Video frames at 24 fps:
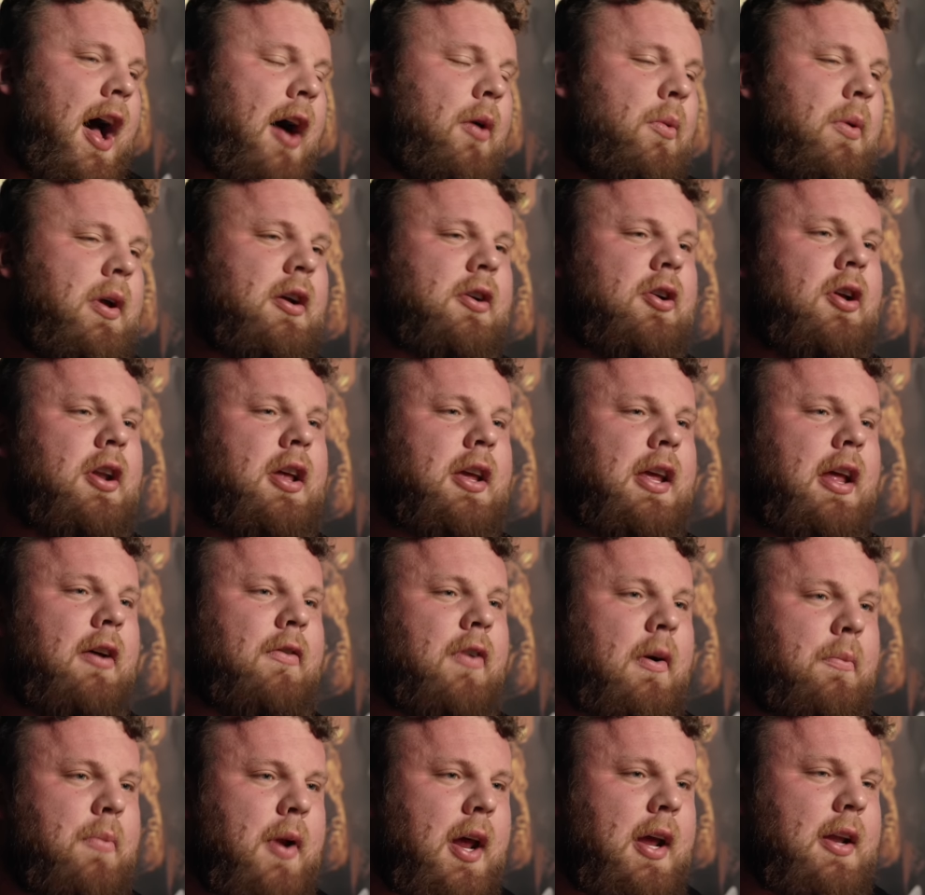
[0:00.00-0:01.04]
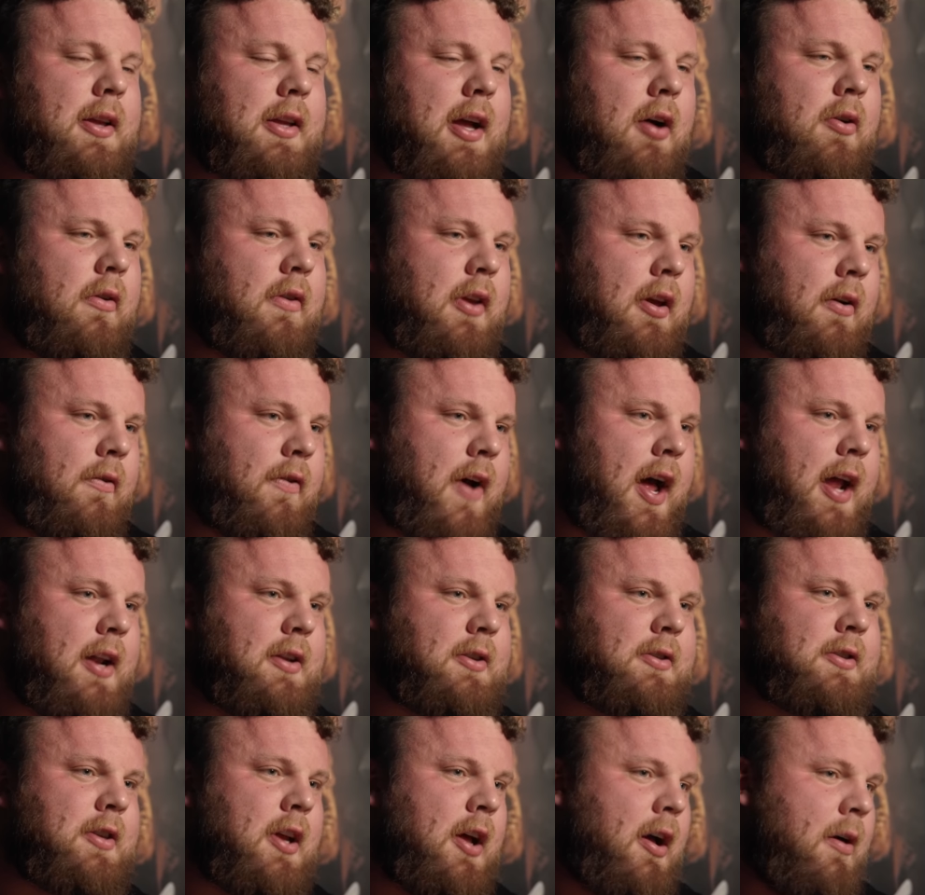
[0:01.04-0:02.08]
and we are going to give a breakdown of the
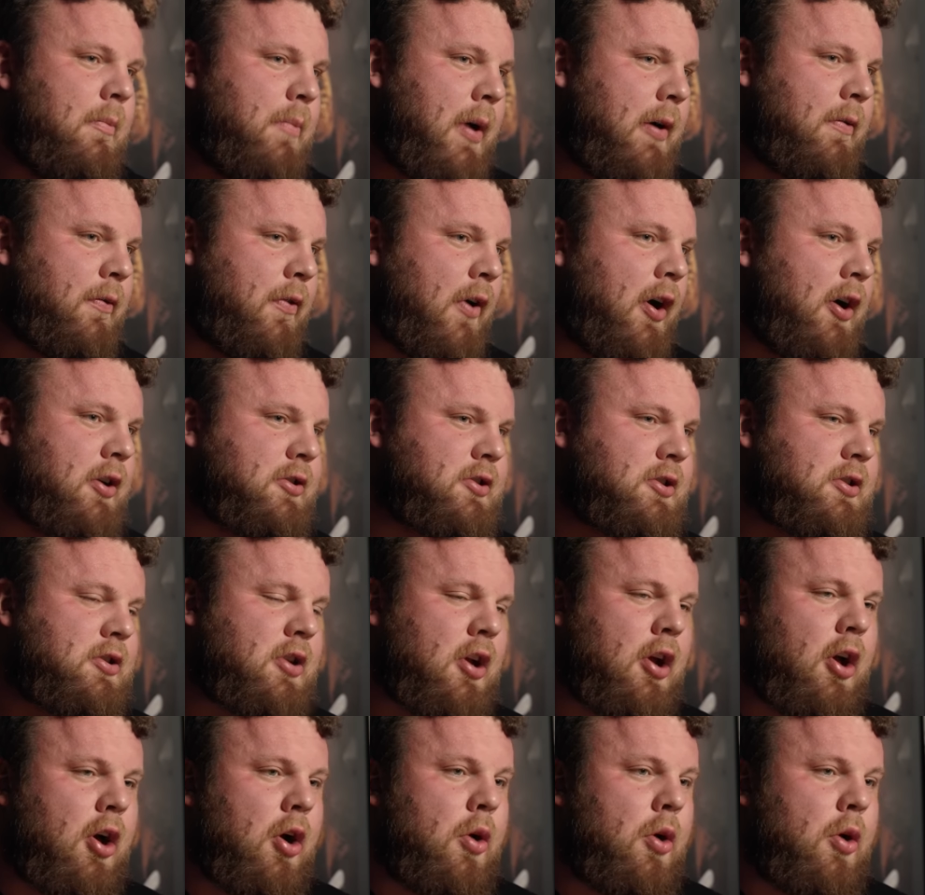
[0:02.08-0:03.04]
events, but first,